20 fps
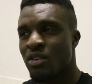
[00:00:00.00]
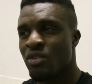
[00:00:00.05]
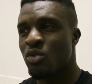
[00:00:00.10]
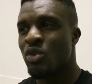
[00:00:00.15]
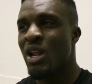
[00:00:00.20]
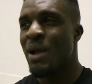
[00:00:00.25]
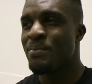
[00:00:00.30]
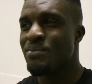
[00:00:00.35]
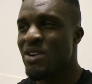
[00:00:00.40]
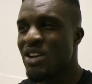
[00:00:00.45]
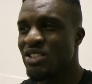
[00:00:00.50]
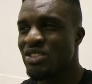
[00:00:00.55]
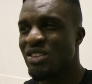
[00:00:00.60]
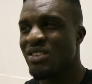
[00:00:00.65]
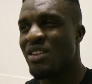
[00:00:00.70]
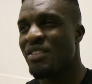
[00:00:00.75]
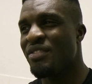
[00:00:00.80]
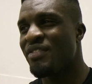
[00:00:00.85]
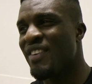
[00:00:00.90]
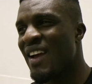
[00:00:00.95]
because all that
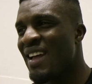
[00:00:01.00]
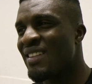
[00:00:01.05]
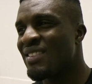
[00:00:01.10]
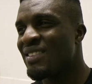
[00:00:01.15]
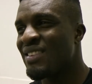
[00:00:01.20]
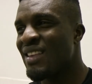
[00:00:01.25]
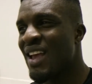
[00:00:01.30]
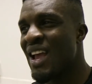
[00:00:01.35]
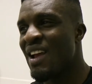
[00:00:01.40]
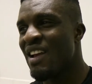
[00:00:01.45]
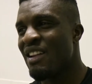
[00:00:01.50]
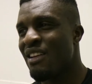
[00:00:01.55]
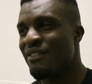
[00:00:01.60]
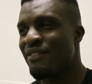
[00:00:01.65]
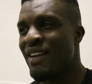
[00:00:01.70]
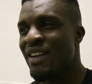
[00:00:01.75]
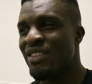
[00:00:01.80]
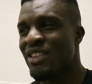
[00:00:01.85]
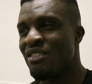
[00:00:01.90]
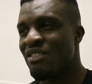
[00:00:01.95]
pressure, the fans there, and the
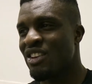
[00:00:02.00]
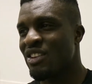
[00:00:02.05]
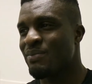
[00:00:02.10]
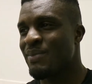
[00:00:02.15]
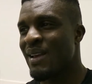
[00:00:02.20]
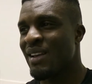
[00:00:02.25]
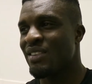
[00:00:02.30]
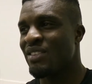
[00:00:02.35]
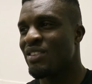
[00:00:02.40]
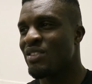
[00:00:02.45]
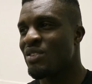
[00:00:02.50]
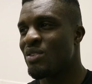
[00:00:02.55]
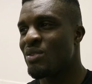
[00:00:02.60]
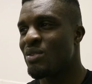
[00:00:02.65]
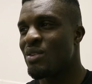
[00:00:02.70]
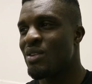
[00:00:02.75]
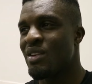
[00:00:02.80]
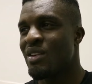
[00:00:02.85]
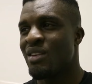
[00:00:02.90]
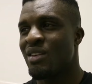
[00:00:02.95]
fans are expecting
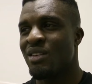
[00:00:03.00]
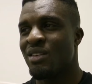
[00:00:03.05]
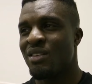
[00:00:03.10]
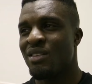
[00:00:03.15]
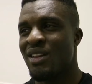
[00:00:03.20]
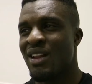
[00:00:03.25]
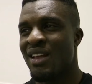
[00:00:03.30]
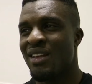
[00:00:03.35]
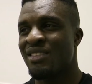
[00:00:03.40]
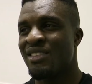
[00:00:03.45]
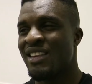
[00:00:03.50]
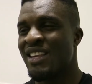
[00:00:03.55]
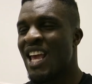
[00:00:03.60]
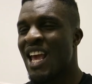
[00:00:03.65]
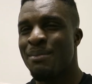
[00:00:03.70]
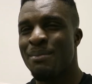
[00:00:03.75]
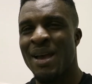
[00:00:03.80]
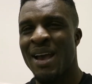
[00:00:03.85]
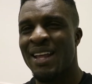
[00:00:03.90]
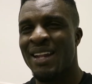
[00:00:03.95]
you, like, to
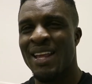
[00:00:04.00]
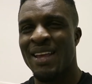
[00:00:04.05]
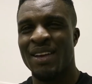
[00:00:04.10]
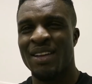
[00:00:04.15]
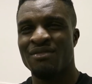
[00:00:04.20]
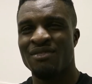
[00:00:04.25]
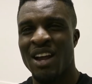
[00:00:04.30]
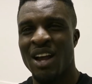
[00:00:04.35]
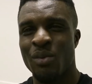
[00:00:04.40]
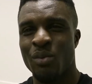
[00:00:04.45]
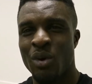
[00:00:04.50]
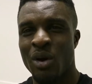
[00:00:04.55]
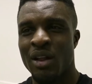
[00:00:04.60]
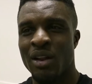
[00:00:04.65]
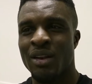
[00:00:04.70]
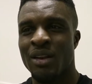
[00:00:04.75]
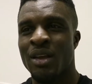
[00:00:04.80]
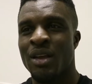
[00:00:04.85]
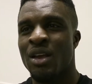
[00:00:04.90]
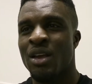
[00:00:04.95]
get him out of there in round
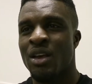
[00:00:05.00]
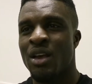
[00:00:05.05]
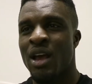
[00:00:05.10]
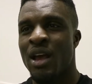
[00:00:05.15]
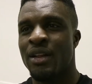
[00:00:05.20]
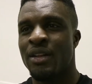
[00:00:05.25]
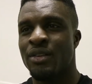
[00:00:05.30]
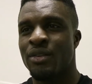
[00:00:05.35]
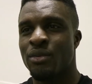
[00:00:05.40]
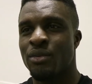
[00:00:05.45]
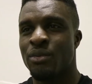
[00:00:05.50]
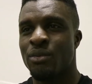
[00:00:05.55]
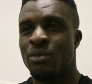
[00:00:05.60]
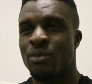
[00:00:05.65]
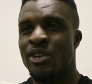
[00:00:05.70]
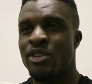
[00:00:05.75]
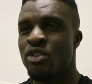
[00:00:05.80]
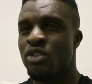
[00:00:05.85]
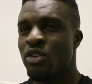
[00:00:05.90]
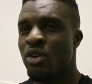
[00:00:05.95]
one. And
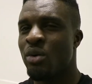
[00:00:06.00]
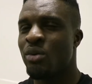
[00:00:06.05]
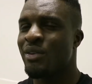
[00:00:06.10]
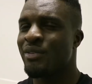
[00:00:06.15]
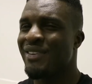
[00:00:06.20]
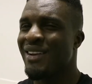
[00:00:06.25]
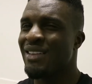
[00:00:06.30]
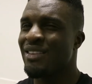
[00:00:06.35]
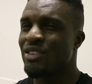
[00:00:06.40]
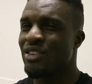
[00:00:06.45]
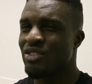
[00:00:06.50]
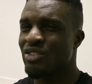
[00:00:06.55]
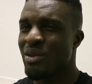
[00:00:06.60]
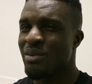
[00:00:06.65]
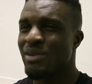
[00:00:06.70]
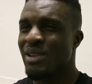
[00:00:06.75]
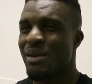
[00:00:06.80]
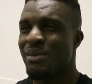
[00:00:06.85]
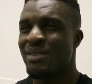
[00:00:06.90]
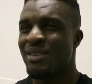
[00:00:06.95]
when you don't, the fans can
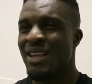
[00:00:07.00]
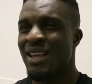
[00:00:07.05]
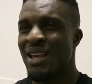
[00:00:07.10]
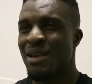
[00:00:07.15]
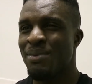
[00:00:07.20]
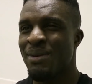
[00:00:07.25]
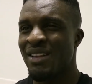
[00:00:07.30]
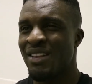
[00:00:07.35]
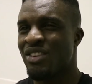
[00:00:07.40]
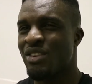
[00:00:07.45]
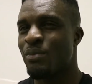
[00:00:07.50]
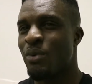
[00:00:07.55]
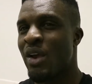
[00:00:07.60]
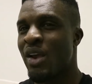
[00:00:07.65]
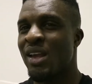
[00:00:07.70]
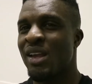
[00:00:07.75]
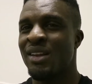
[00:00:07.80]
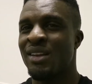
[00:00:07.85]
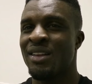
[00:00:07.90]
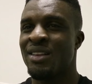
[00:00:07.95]
sometimes get a bit
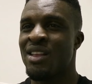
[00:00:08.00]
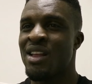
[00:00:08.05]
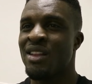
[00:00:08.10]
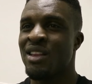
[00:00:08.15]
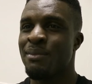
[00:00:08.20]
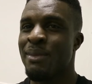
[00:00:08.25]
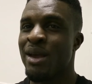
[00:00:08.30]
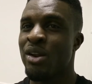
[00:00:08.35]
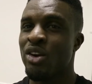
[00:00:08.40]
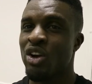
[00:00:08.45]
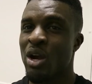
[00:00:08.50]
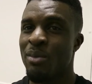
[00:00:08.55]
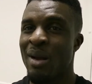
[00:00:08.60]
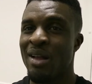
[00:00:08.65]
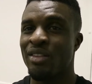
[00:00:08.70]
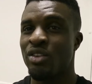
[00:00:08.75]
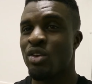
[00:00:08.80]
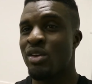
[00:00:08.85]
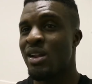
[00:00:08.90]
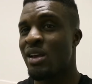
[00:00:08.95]
disappointed, and then they might not come
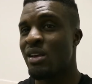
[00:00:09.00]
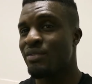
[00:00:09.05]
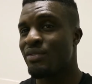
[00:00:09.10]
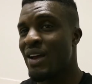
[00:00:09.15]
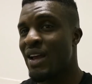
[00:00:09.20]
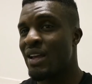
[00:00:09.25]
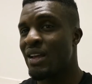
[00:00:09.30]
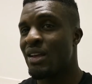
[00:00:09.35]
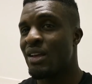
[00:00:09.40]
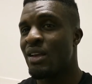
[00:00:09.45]
out to your next fight.